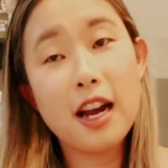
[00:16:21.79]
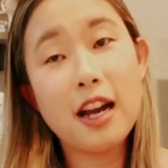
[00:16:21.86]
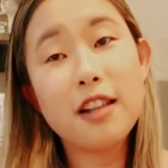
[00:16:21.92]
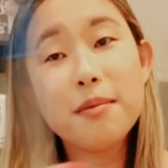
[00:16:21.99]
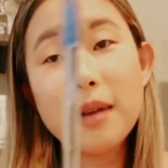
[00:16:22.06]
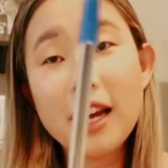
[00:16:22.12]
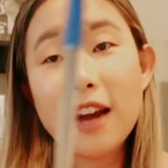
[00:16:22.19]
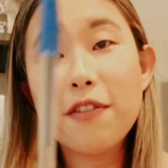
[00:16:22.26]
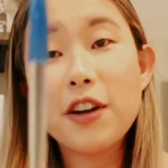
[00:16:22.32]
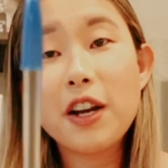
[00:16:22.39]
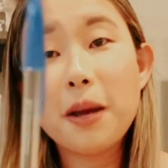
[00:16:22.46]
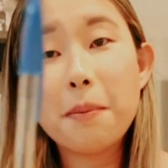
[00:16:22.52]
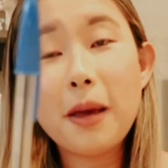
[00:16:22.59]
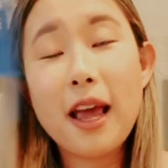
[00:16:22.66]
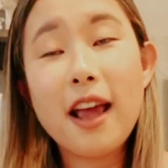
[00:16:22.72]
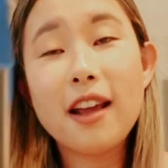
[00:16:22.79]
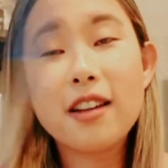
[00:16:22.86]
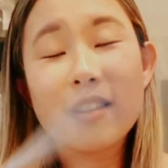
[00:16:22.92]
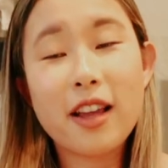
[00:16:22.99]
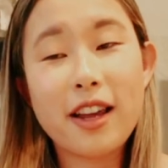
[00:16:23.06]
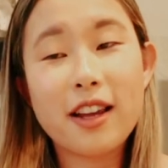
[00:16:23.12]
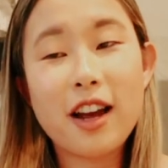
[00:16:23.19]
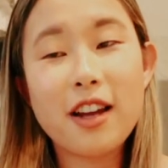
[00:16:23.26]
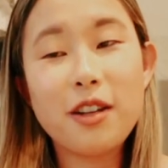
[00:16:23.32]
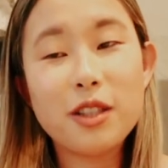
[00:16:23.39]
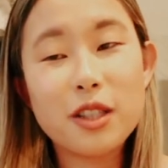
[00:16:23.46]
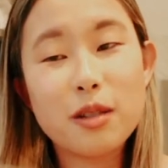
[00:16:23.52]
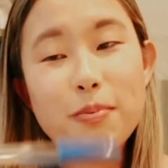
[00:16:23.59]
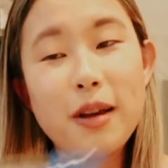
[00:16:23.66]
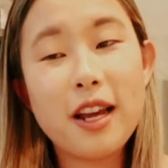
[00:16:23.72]
And then my everyday pen, like I use
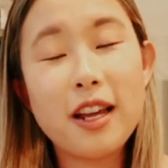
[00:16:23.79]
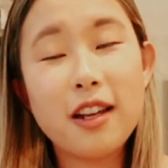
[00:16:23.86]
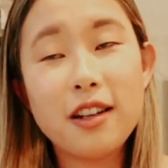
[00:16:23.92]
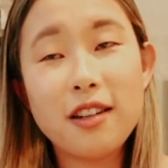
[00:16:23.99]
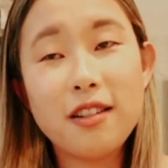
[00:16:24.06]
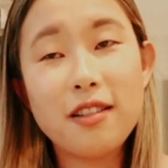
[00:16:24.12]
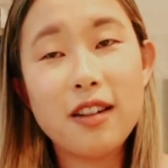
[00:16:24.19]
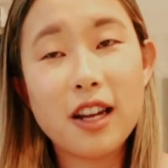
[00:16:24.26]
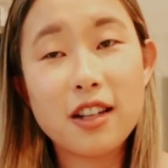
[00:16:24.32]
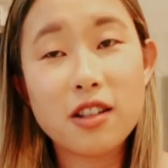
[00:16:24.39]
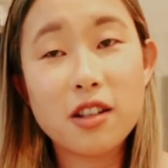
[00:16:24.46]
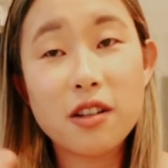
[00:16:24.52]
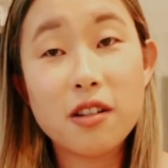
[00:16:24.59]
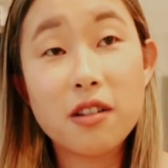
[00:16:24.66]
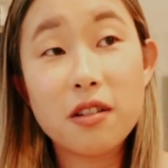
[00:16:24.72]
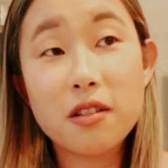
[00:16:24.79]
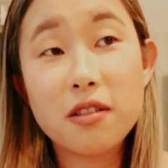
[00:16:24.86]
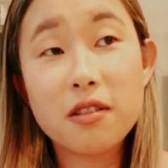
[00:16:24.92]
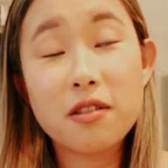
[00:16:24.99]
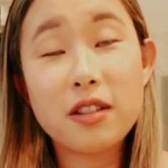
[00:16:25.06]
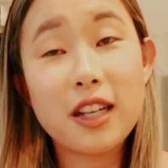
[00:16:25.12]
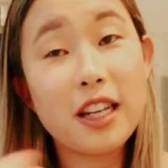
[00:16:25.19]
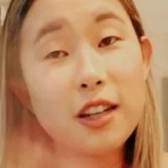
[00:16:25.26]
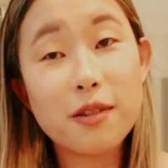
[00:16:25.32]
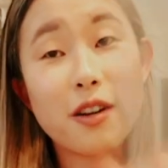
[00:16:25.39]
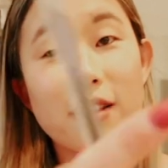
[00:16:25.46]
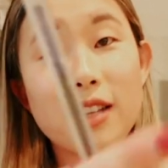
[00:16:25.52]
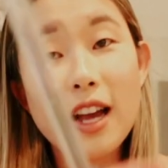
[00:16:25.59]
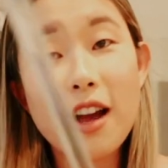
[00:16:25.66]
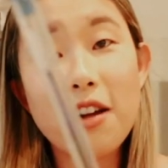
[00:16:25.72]
this pen until the ink
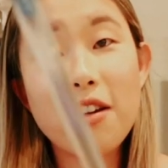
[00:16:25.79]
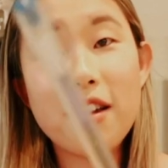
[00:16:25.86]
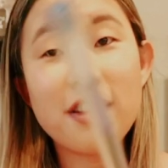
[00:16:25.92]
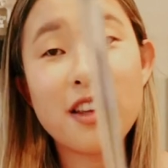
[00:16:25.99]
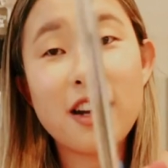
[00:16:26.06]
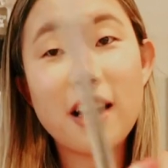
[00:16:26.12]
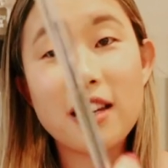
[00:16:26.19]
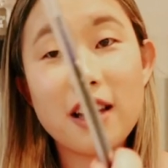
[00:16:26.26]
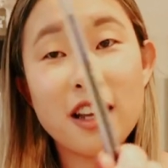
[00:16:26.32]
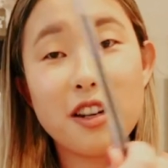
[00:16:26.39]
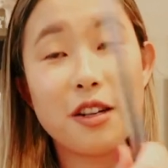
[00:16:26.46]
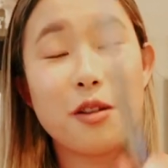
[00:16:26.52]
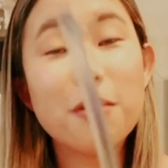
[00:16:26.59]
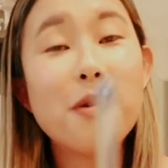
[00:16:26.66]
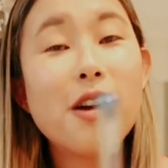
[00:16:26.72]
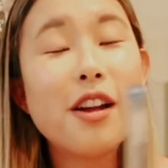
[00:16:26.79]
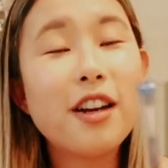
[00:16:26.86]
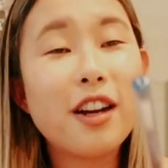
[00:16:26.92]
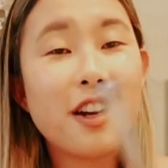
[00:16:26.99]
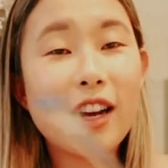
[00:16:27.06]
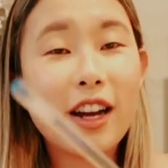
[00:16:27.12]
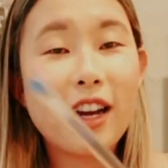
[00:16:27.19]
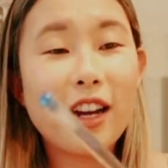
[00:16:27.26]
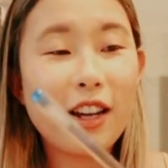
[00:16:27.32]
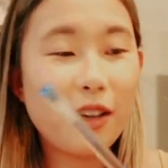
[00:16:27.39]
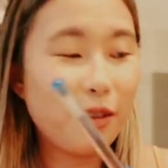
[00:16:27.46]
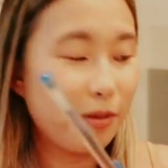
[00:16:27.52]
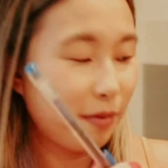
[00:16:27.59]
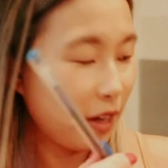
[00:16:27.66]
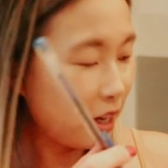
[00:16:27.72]
runs out, and then I get a new one and
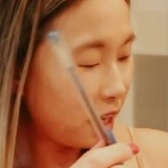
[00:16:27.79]
I